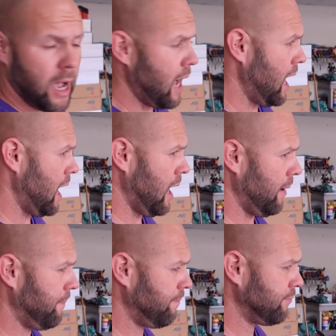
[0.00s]

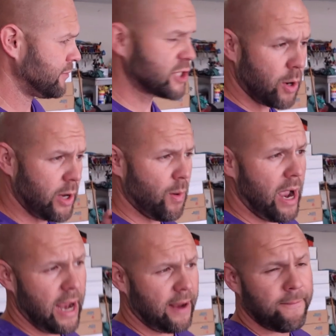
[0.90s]
Uh, so
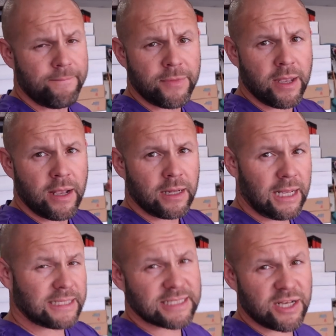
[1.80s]
anyway,
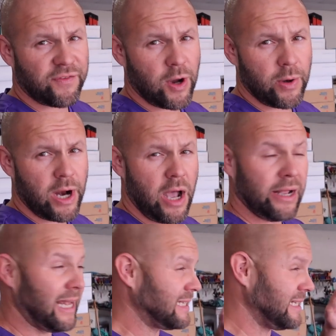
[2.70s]
lots of stuff going
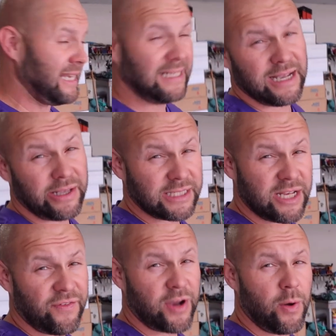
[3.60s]
on, lots of detailing
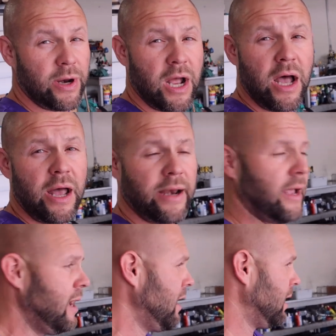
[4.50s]
stuff going
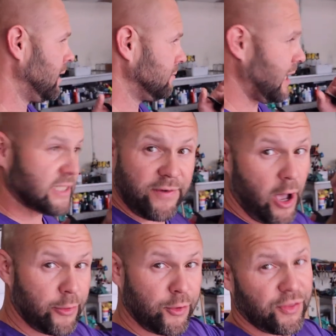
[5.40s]
on, lots of
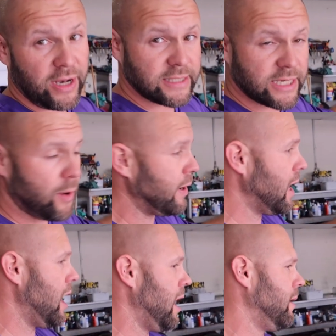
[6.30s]
other things going
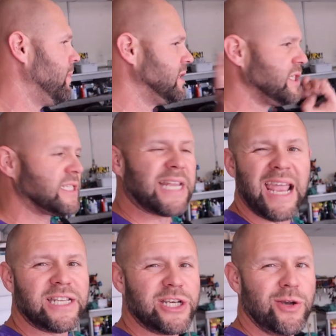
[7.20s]
on, but just
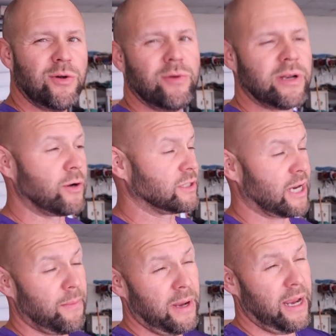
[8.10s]
stay tuned. There's
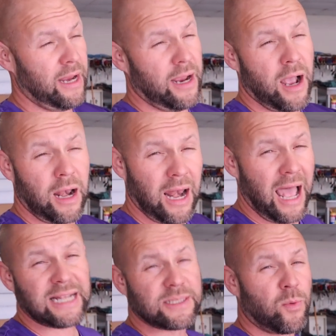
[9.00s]
gonna be
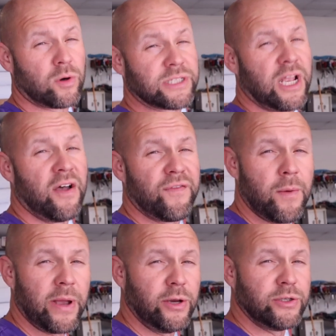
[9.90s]
lots more stuff
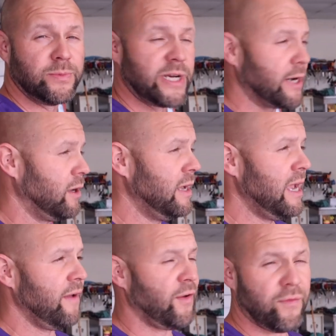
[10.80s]
on my YouTube channel.
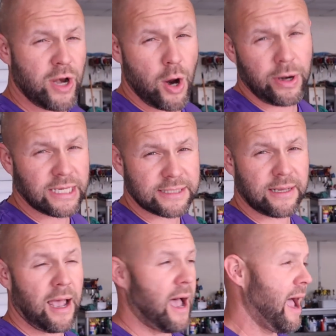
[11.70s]
If you've
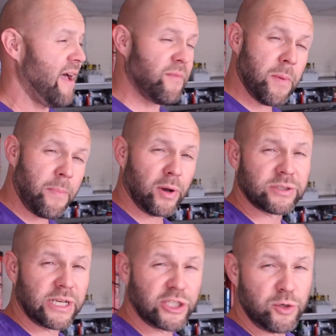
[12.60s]
noticed, uh, I haven't been
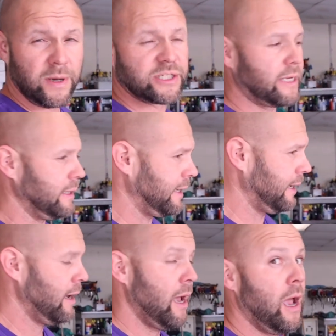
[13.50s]
posting too much lately.